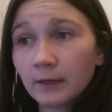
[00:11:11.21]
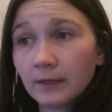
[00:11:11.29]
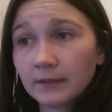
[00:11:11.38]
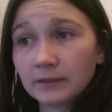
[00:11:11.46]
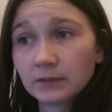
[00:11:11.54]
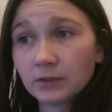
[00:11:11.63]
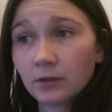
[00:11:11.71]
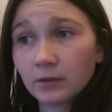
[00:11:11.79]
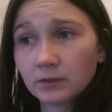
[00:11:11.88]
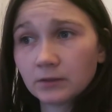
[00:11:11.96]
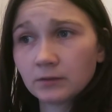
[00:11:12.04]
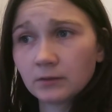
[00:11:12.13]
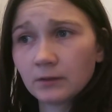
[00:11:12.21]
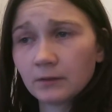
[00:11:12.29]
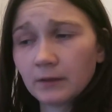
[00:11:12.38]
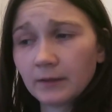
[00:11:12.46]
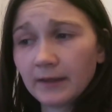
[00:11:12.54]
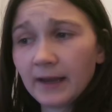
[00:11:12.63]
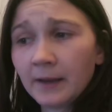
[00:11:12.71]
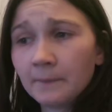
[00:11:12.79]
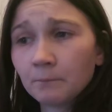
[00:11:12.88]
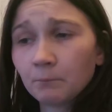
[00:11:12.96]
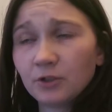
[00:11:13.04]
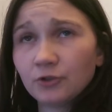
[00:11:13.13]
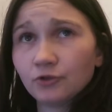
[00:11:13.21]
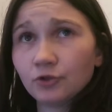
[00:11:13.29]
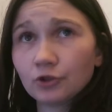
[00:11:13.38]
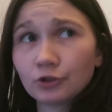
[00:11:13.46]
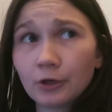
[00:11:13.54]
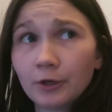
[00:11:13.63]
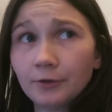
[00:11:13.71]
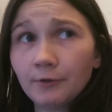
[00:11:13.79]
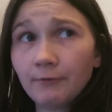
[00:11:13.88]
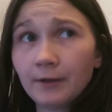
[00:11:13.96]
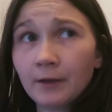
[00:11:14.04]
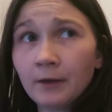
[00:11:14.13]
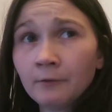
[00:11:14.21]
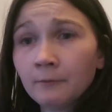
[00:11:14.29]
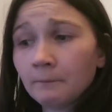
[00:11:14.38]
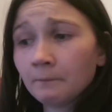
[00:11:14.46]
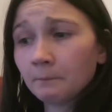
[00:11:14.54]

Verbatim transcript: and it starts and that, but it doesn't start a new video.